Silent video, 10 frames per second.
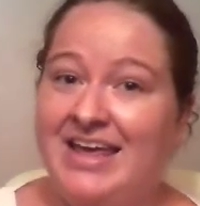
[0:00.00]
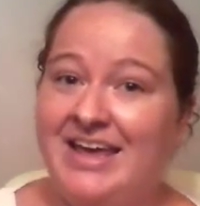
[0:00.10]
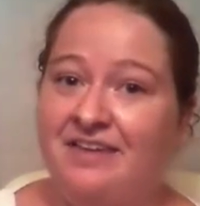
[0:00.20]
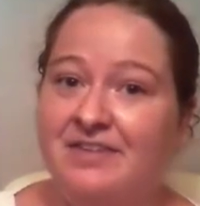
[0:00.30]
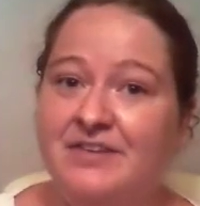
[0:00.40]

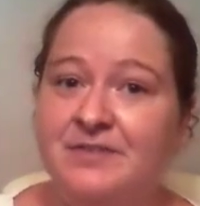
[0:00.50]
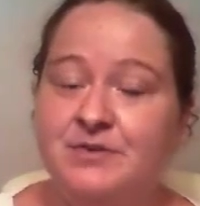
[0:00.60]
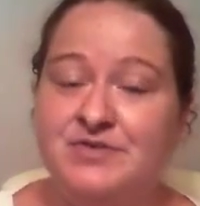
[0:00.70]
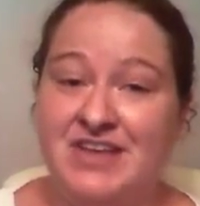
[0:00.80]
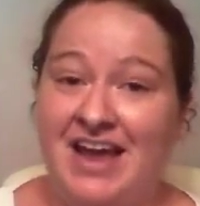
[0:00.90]
Even if
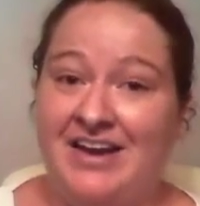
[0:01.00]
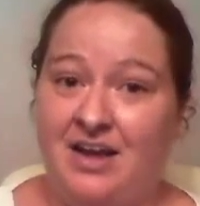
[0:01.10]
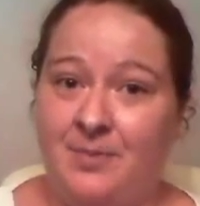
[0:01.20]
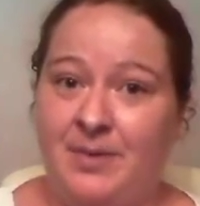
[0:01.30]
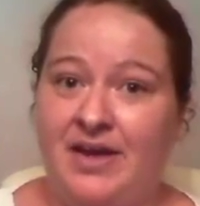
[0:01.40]
you sign
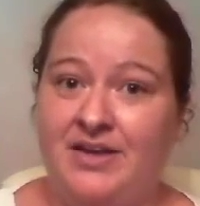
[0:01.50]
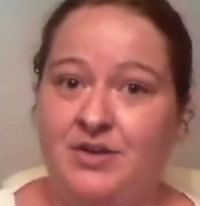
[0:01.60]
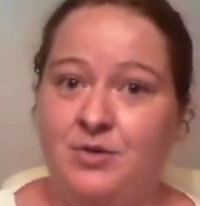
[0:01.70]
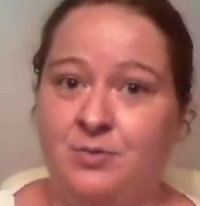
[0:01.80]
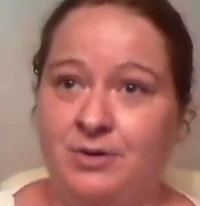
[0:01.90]
up and
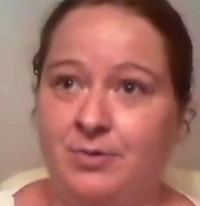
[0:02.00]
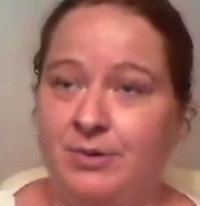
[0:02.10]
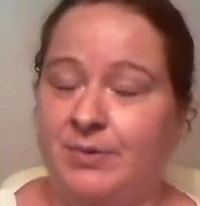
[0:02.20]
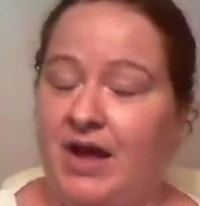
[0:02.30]
you recruit